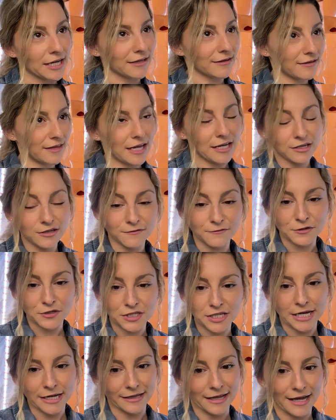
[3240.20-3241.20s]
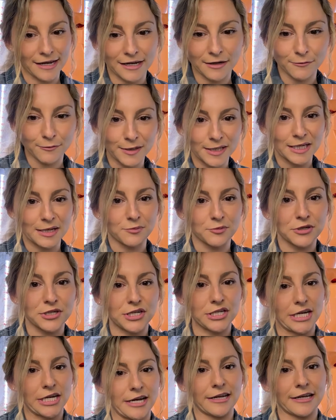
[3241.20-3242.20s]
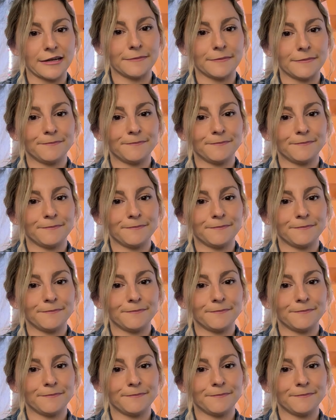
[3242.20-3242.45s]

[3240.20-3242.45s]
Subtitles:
and thank you for saying that. I really appreciate it.